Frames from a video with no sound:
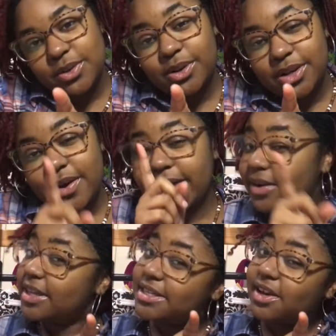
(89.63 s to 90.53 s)
you who don't know, I go
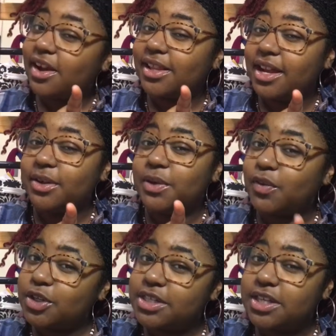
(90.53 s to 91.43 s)
to East Carolina
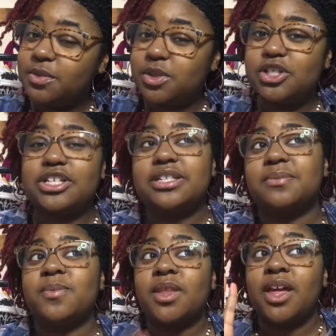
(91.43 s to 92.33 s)
University, which is
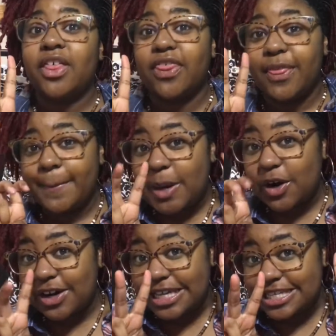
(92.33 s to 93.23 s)
the
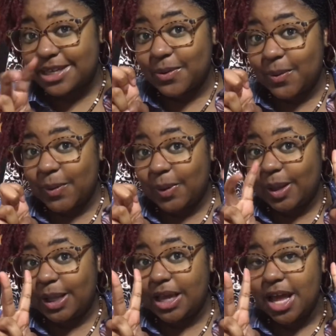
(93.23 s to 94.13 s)
party
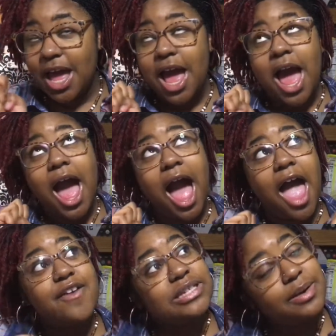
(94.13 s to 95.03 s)
school.
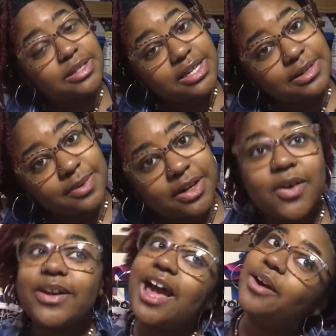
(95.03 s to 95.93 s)
Every time I tell someone,
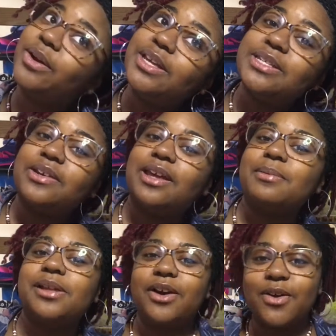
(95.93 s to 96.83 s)
oh yeah, I go to ECU, they
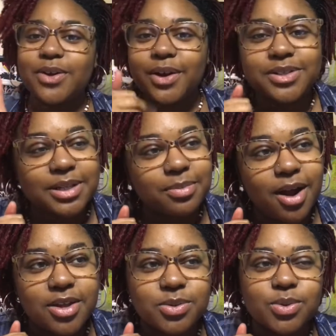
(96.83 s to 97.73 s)
be like, oh, you go to the
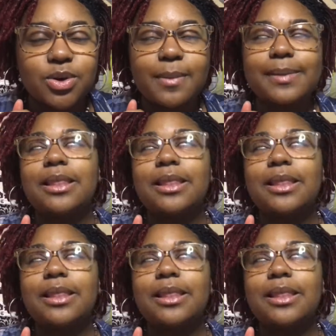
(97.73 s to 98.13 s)
party school? I be